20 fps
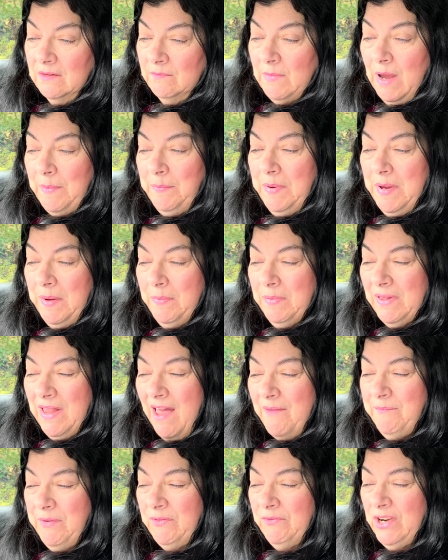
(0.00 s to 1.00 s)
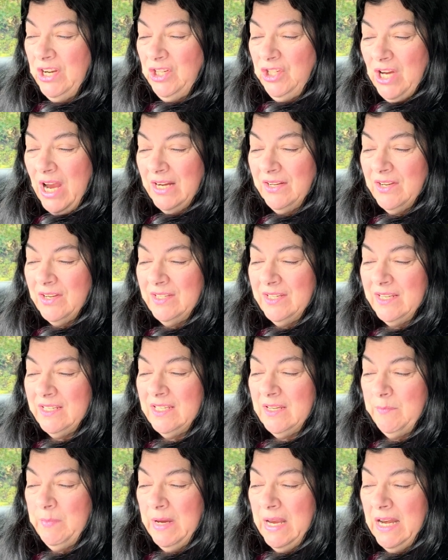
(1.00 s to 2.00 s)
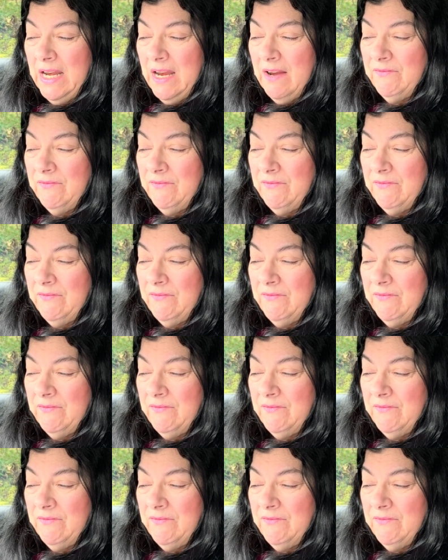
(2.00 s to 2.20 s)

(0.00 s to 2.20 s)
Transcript: My people have been rejected since the beginning